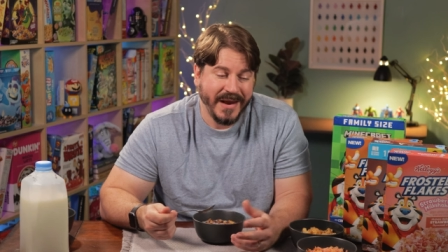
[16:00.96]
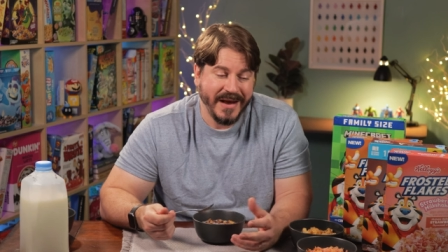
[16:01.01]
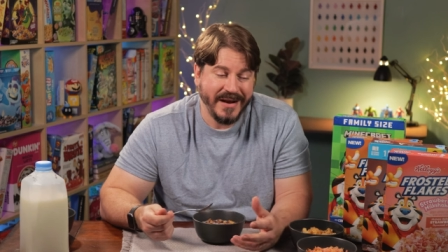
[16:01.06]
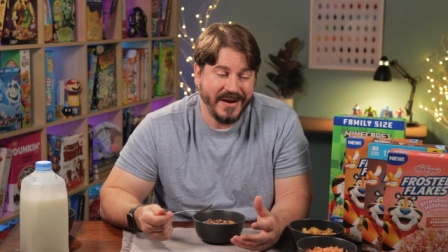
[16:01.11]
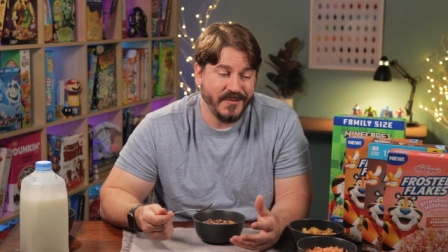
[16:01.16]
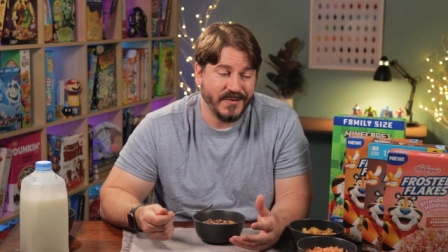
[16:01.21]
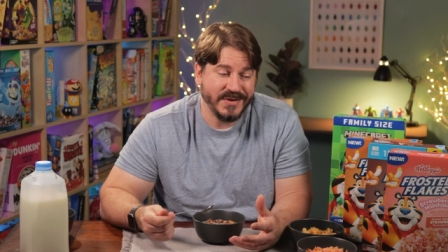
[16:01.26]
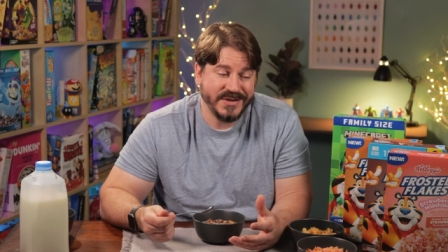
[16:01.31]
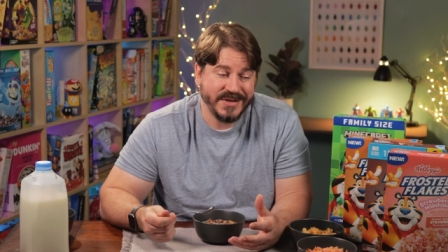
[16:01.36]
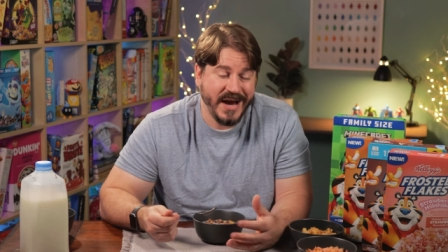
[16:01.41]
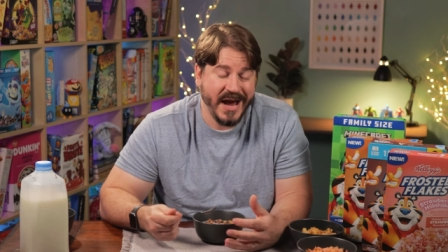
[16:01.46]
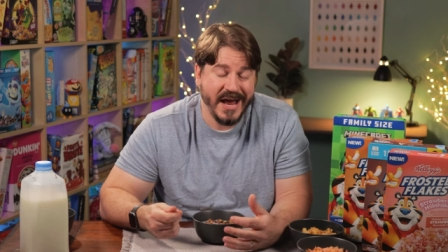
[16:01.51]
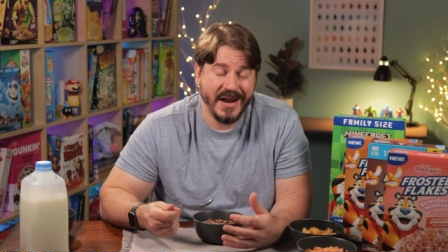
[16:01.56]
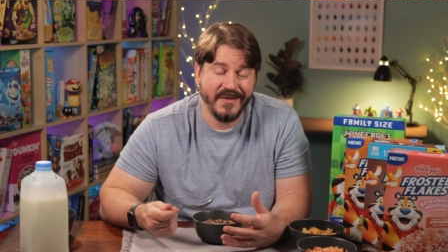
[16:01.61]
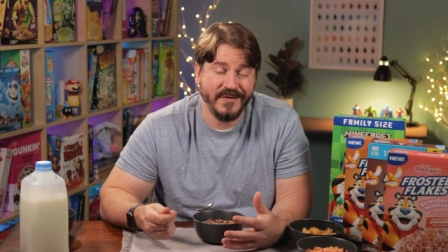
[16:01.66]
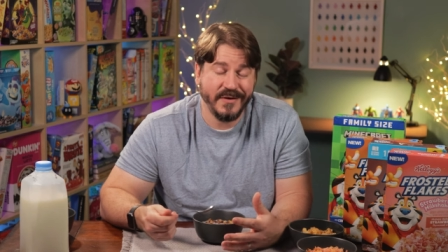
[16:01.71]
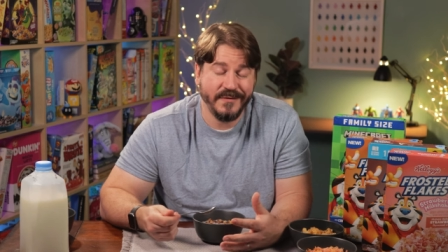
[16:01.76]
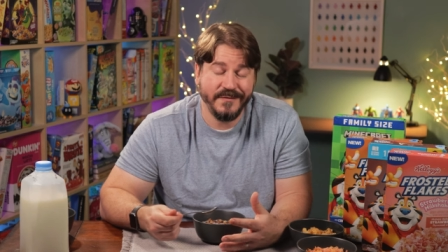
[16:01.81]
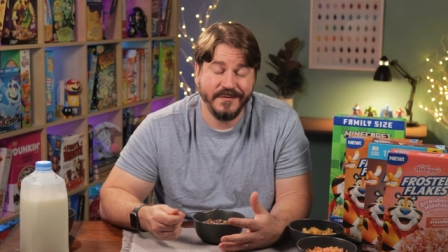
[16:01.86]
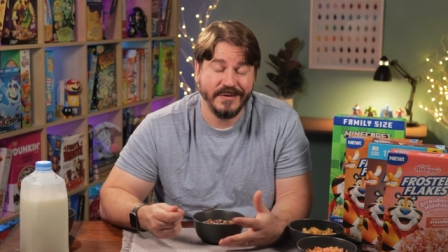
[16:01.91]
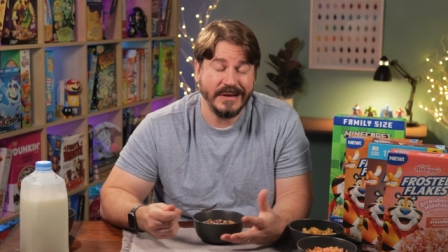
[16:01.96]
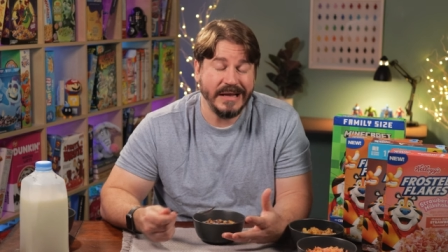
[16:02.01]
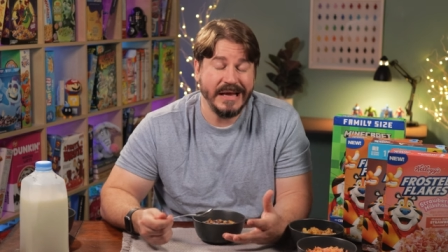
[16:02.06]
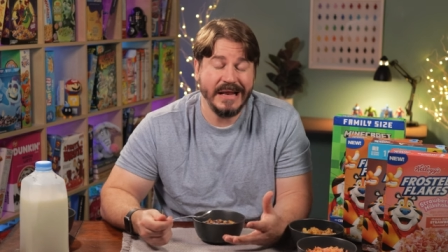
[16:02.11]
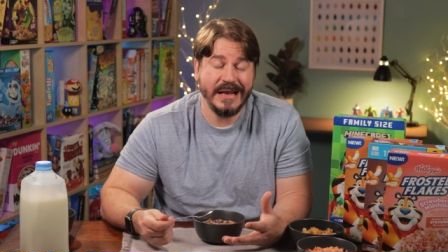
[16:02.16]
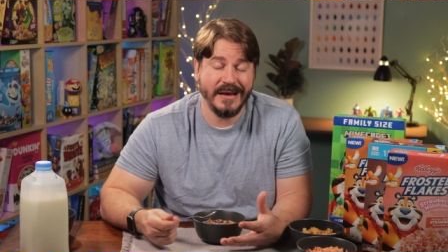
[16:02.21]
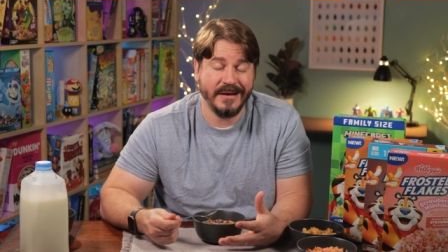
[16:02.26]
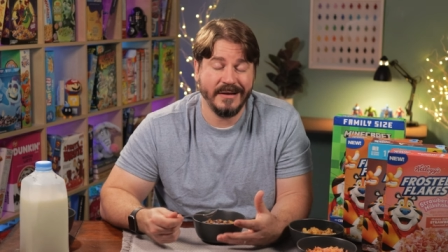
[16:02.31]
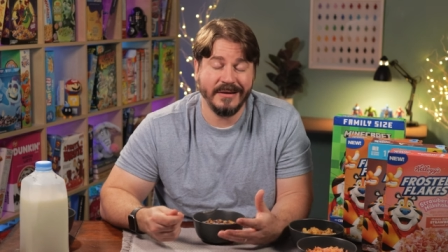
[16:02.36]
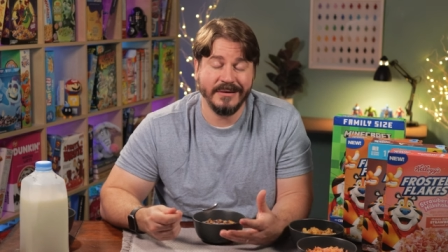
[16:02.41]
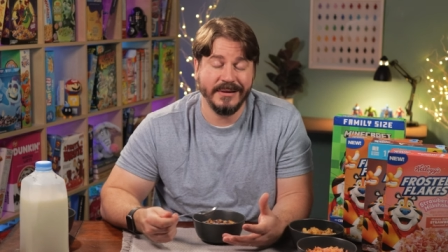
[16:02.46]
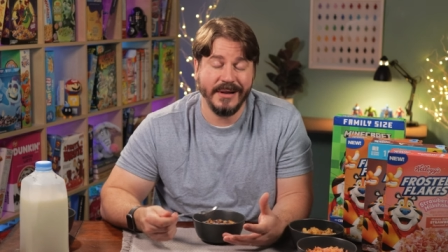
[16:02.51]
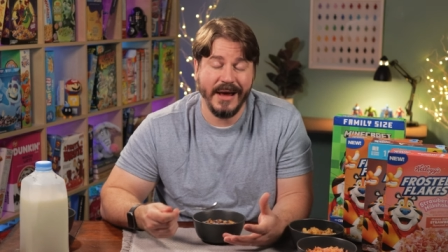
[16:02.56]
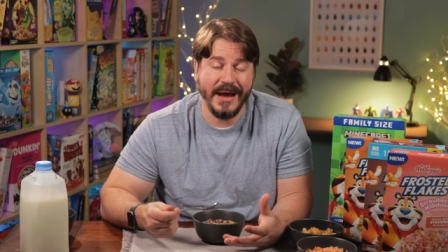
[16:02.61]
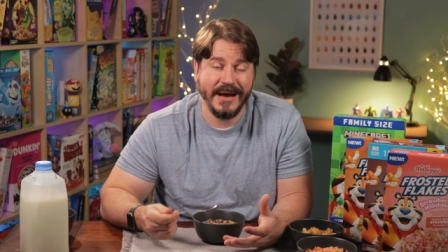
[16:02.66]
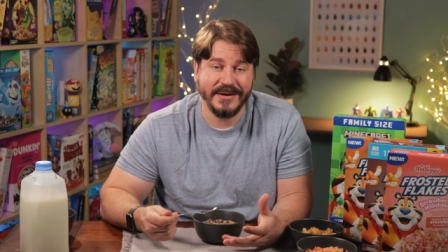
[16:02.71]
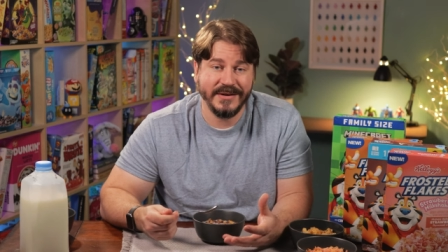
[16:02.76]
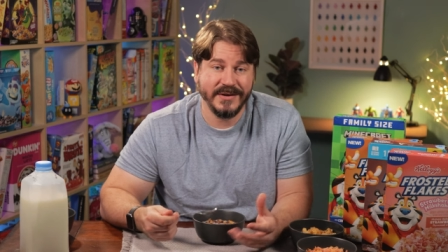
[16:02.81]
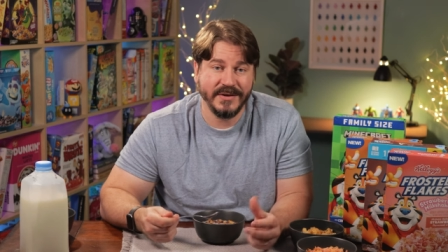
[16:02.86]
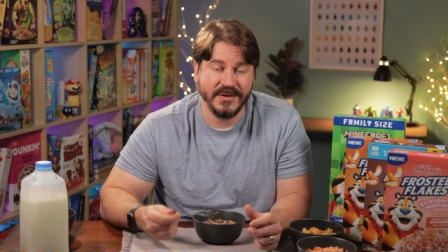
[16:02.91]
and it was kind of a fleeting, a
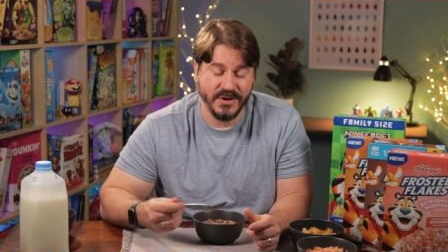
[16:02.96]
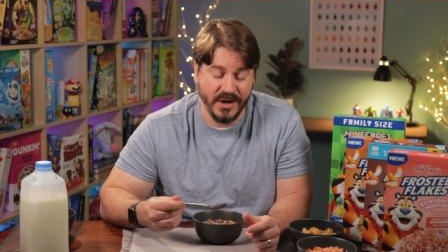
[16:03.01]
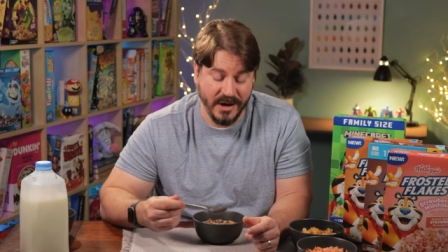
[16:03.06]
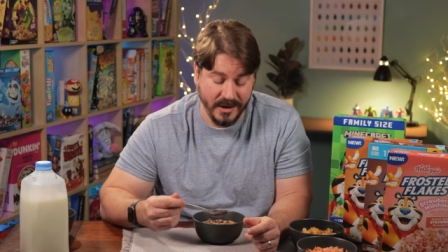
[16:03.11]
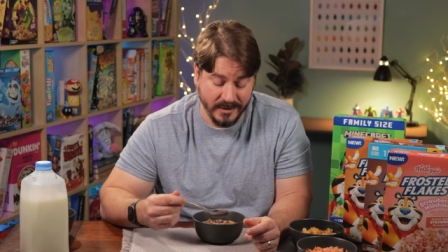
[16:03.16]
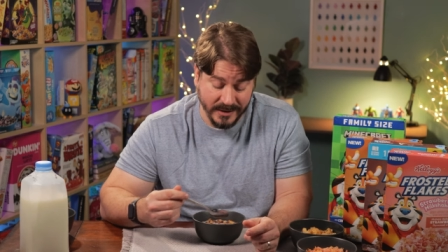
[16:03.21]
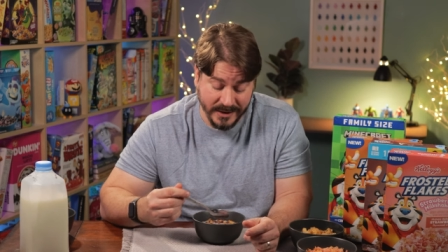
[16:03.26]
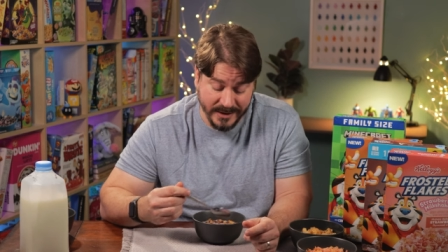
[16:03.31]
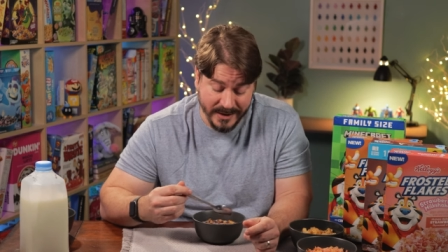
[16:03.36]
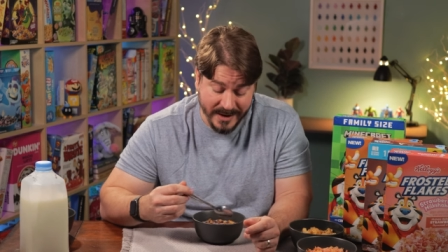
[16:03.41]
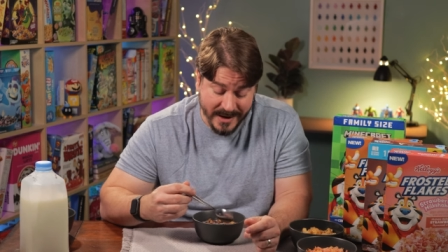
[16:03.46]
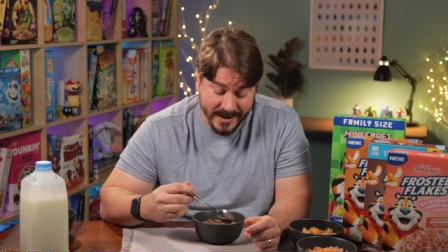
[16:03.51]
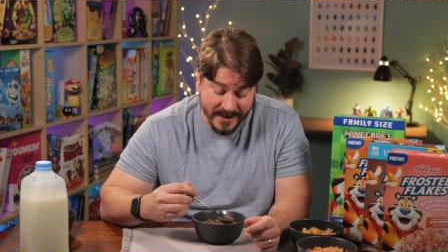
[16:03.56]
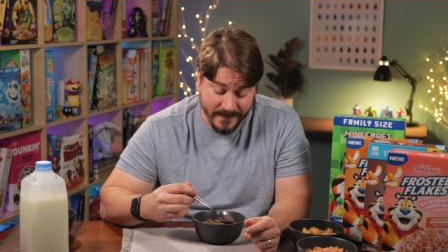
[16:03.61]
light chocolate.